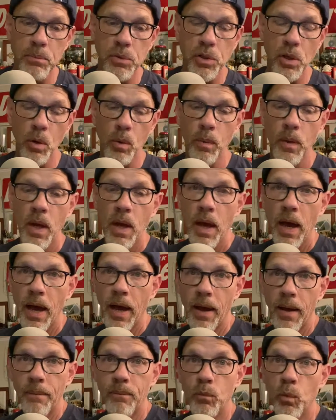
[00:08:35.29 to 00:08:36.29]
So
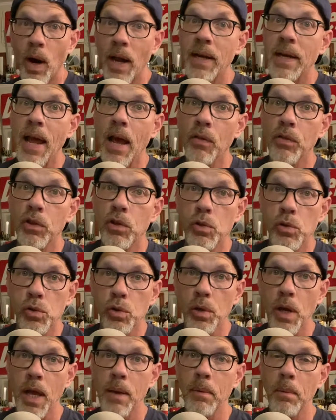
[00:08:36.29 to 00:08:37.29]
uh, write down the
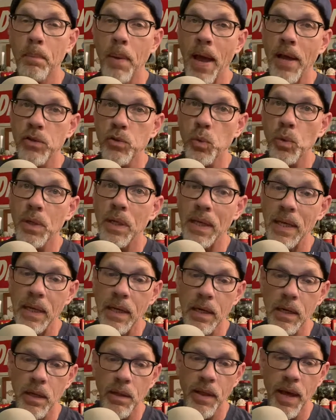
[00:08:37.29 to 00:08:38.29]
username and password to get
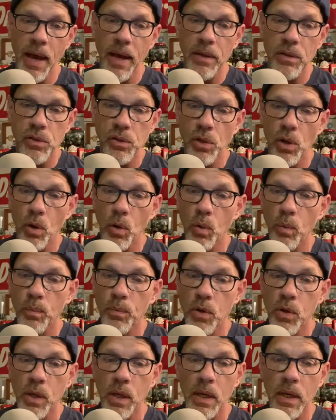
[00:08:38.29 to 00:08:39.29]
into that so
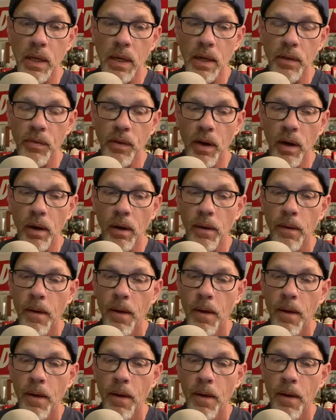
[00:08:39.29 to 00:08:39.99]
you can get in there